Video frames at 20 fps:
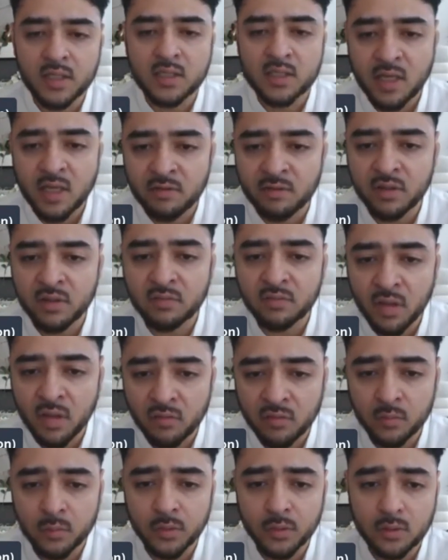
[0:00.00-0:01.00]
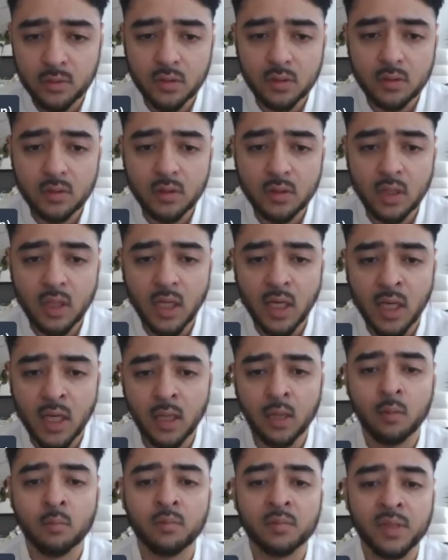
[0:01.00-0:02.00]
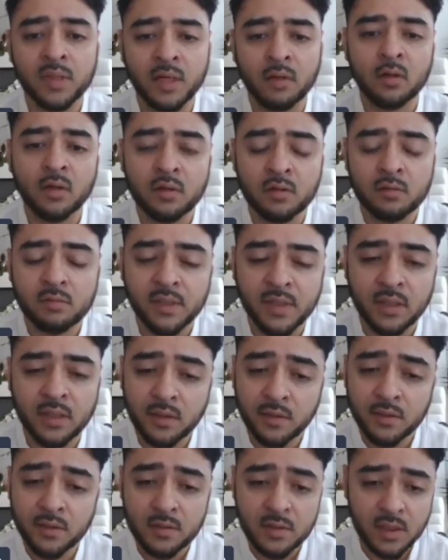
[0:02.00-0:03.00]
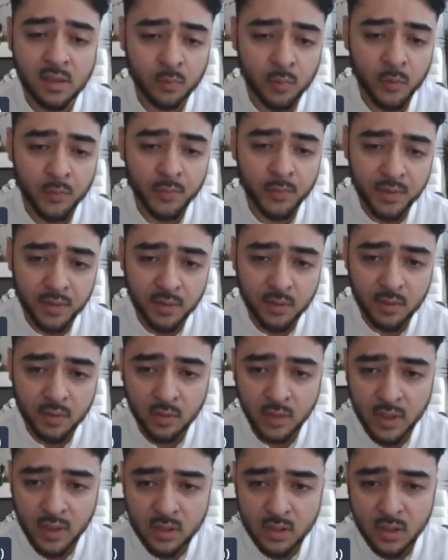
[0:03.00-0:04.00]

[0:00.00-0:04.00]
level of government, there are 3 Indians at the moment in the UK.